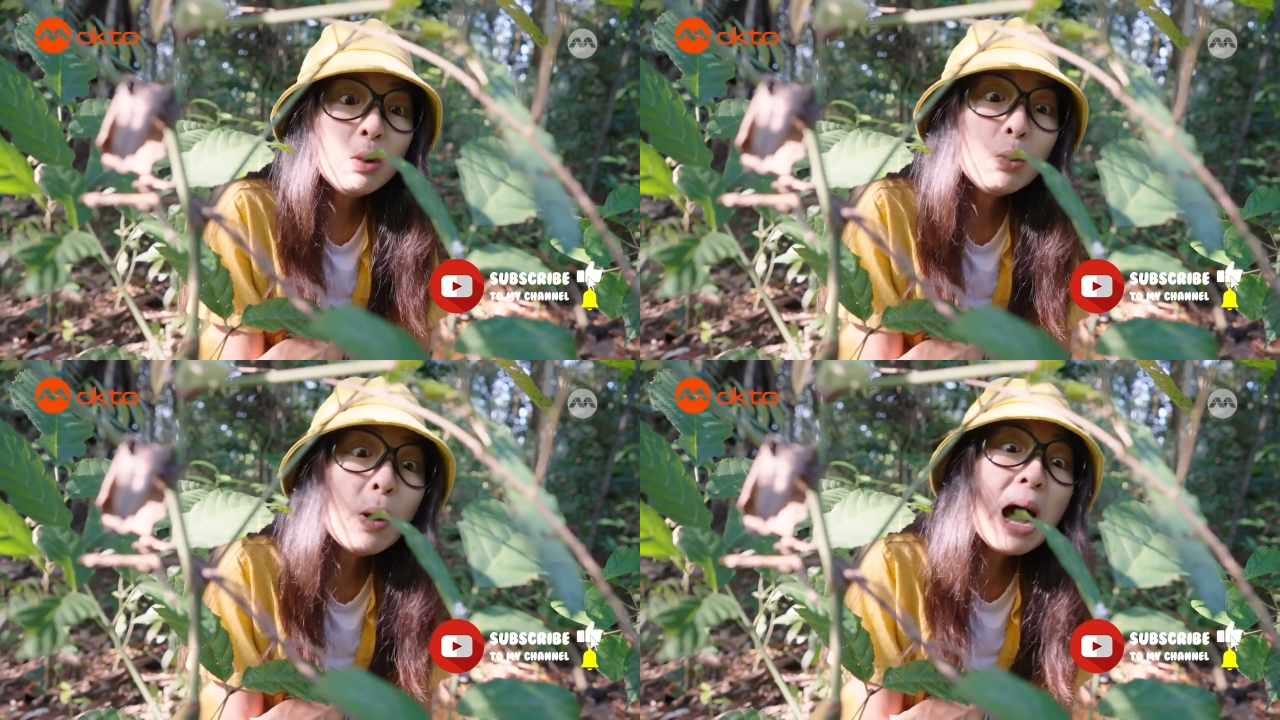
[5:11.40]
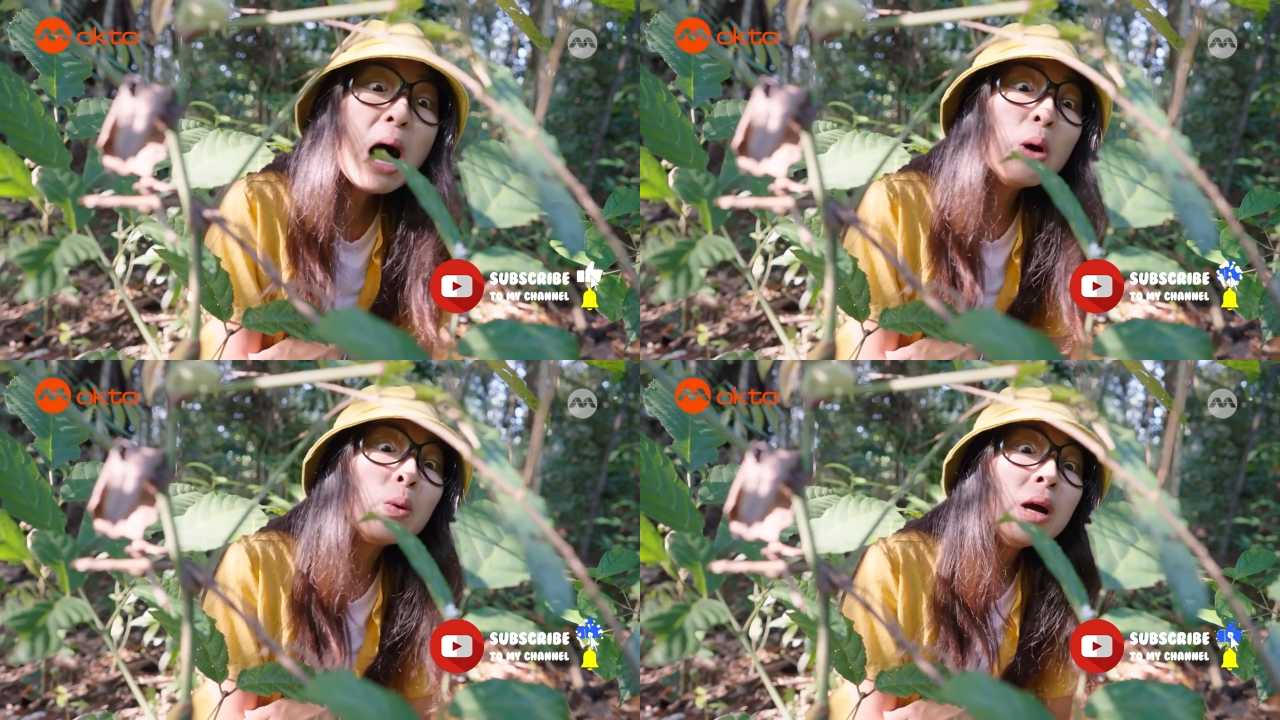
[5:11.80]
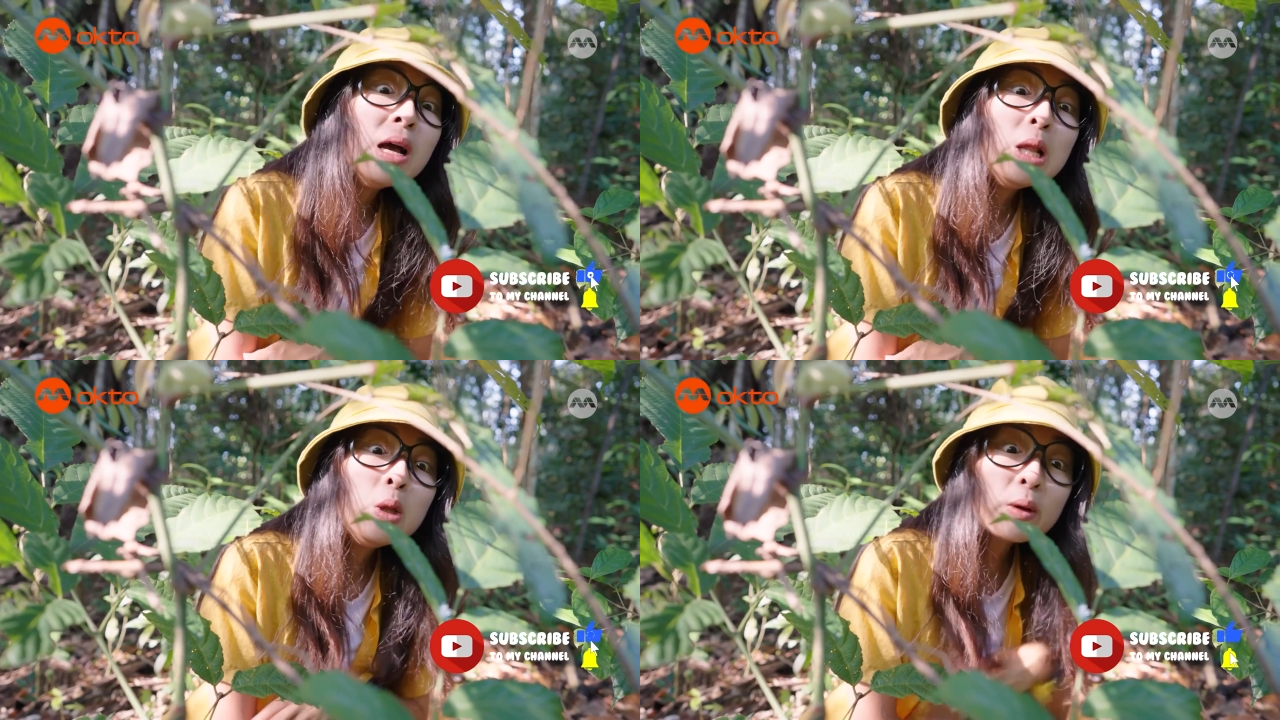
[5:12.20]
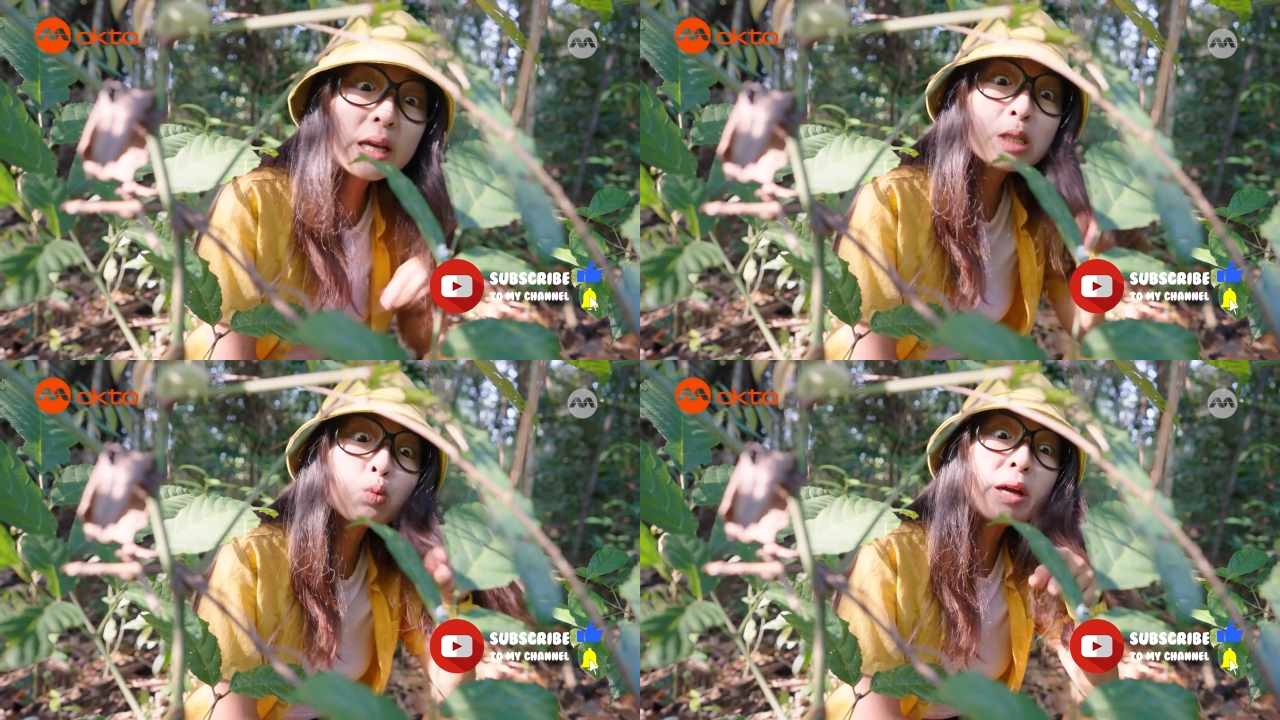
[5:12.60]
Oh wow! Look
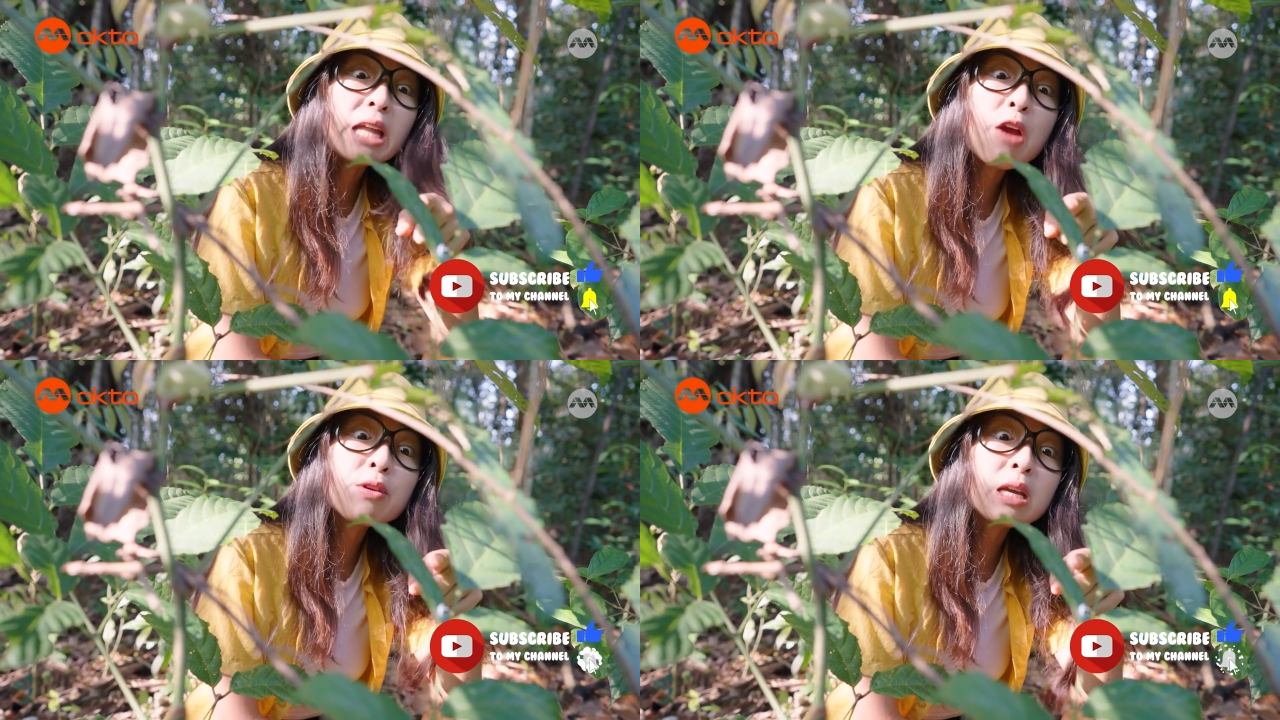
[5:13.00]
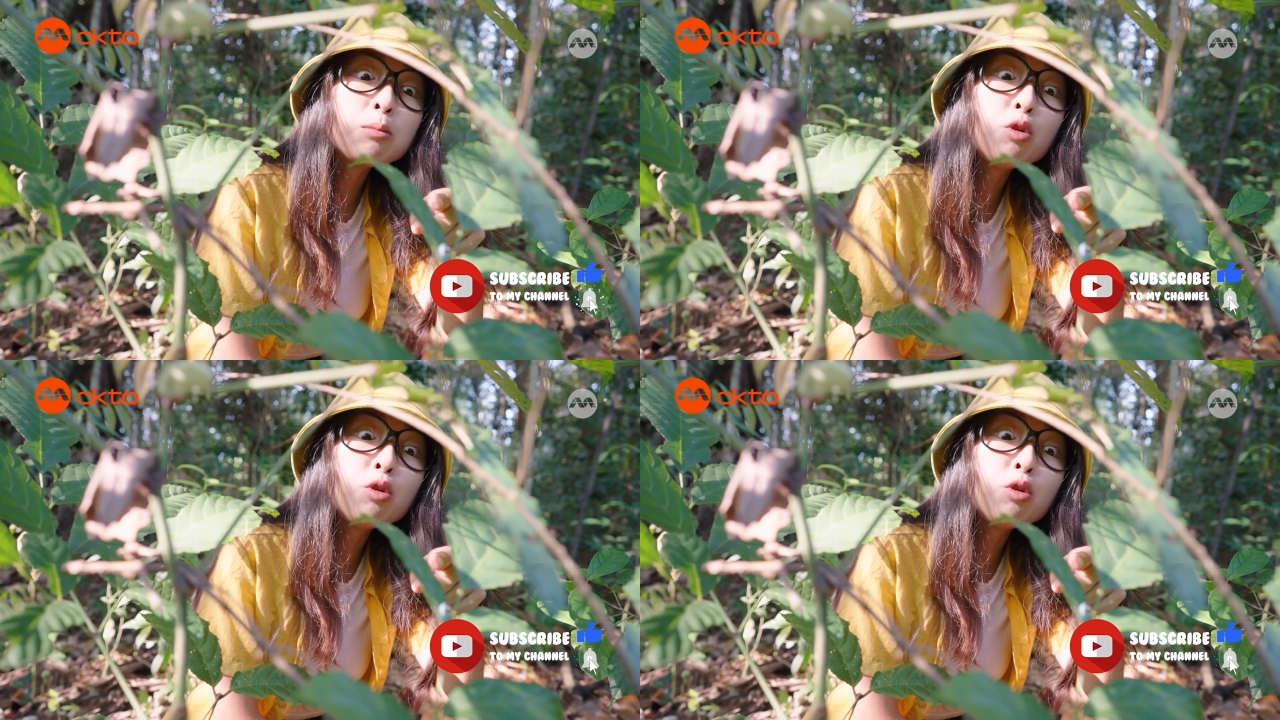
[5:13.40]
at this white hairy thing